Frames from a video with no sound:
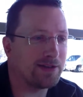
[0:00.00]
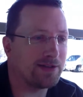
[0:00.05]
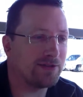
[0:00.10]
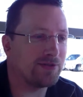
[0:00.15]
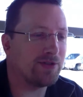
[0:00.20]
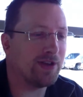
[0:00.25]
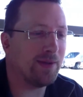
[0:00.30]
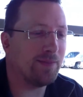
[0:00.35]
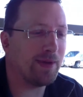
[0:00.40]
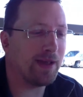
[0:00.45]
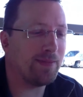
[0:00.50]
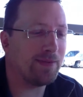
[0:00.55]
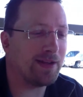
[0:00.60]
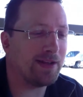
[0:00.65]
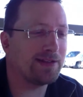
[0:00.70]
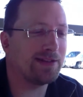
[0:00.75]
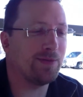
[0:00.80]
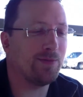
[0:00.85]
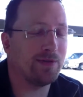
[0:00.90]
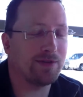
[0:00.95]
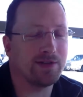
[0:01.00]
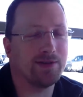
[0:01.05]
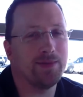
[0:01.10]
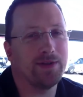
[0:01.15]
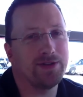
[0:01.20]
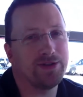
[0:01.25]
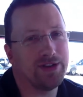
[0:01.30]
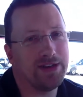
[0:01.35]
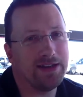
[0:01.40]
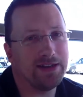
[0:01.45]
So treat people as they want to
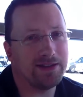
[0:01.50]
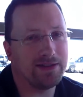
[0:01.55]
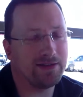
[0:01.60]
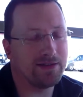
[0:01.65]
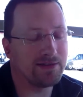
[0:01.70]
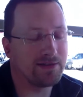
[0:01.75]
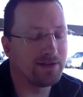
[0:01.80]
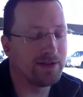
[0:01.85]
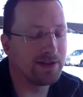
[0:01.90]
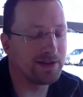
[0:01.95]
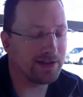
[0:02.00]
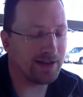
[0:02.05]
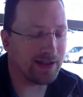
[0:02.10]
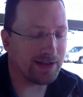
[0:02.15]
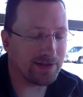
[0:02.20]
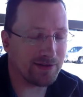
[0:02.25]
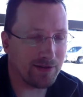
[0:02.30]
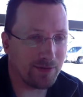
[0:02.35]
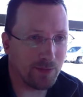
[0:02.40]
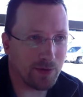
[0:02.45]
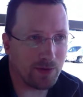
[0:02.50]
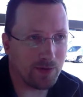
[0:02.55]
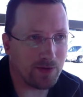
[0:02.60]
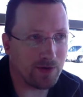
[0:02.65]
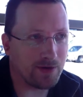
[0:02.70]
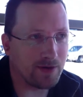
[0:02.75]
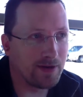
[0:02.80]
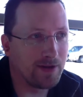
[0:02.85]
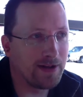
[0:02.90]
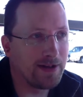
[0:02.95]
be treated. So that's number
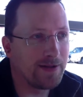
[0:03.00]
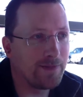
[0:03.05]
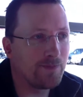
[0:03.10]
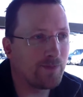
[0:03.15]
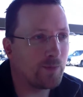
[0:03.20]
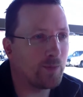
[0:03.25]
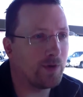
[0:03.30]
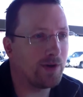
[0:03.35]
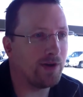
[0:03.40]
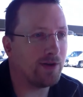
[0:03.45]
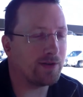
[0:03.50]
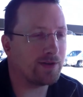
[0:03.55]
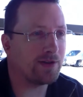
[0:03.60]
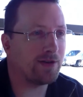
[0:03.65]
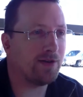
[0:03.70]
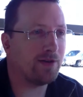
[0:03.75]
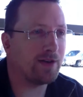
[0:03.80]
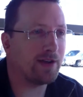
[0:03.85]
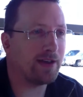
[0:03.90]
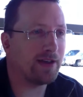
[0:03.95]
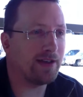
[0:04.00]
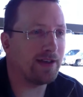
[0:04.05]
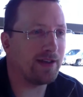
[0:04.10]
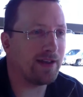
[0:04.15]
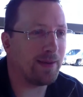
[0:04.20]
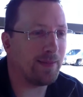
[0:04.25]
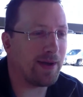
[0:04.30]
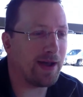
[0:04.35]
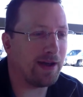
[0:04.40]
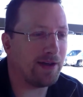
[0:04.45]
one. We're not
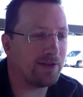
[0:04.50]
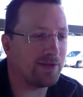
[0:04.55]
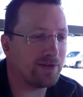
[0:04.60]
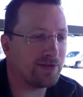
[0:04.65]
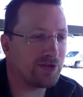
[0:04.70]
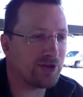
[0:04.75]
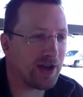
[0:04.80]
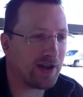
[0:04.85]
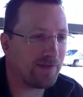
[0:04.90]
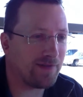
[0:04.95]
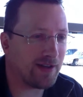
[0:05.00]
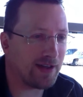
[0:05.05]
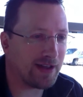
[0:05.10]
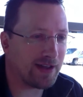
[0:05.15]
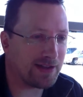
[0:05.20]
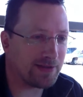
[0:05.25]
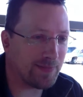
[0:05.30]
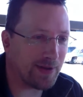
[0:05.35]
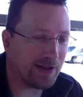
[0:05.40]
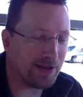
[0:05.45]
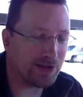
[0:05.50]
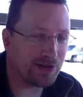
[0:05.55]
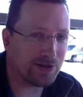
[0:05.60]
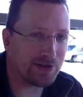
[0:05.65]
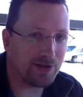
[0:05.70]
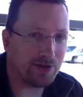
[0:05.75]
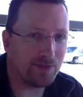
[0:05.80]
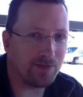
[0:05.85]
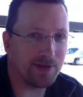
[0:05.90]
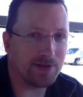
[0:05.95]
talking about traffic as being
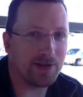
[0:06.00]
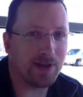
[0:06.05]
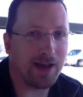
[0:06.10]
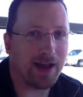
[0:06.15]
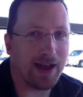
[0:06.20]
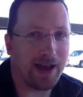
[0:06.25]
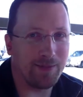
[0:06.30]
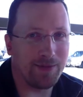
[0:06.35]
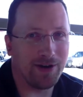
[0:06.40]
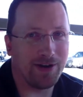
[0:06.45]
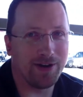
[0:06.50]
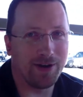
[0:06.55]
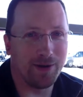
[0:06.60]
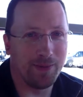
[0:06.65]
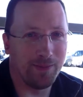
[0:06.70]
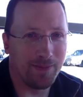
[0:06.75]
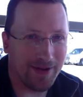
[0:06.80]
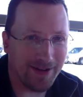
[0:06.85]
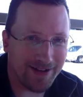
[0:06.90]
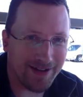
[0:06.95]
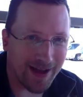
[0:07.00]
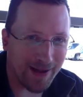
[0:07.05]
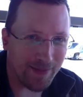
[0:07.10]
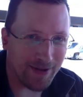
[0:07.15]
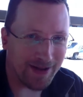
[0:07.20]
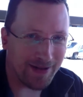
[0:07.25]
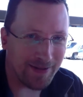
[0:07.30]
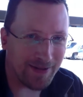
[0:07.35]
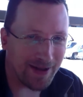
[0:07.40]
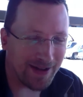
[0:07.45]
just numbers. I am not a number. I'm
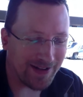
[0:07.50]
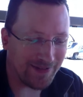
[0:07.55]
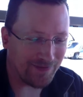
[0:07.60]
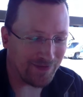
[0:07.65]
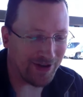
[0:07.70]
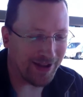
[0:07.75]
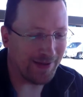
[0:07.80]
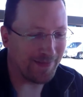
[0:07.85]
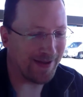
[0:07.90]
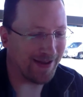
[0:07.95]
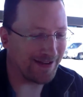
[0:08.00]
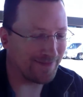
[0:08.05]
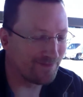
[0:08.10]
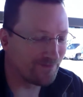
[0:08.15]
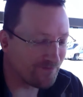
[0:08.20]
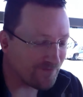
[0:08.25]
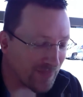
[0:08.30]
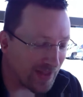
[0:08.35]
a free man.